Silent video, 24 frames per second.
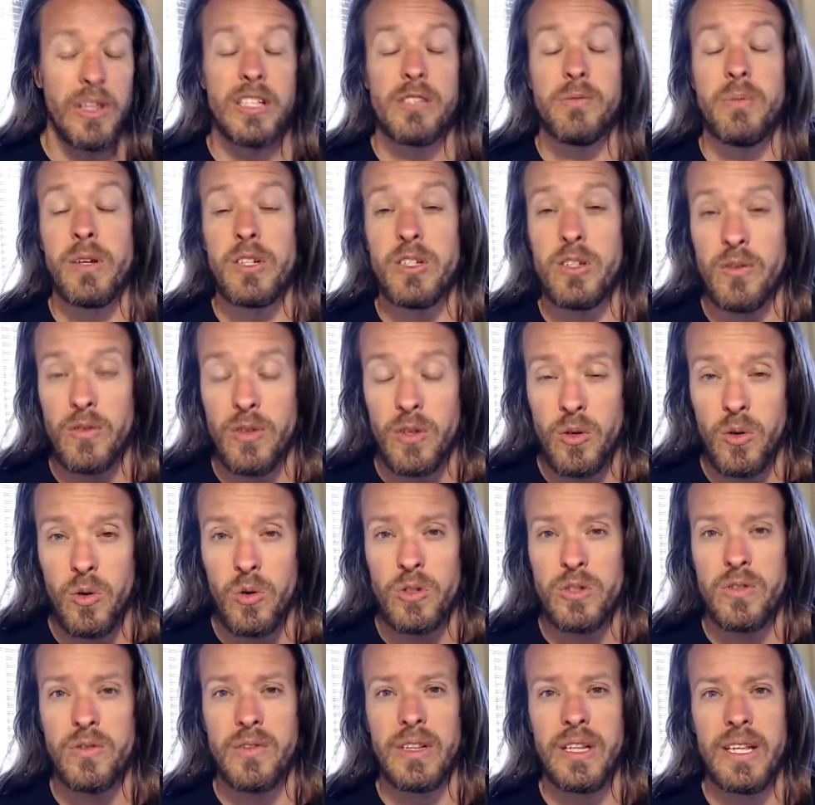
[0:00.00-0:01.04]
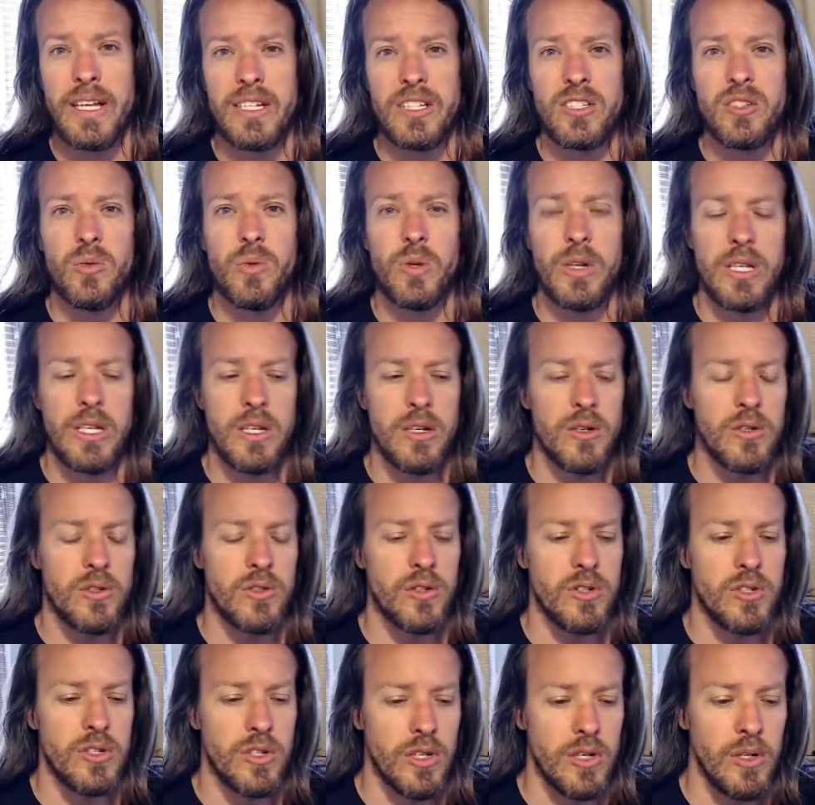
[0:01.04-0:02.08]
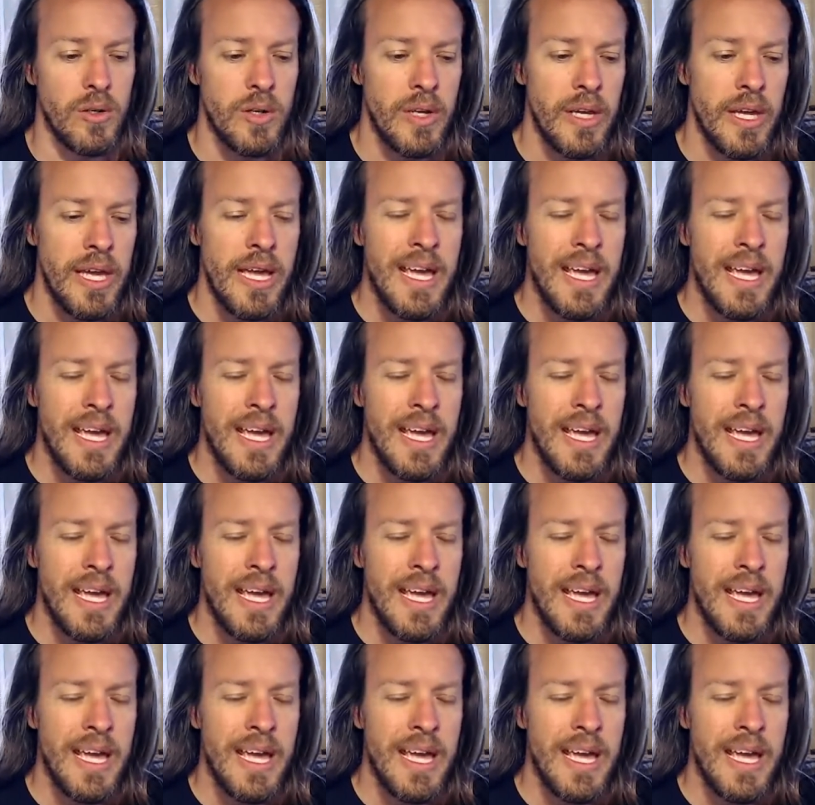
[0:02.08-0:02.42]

especially over the course of the last 20 years or so,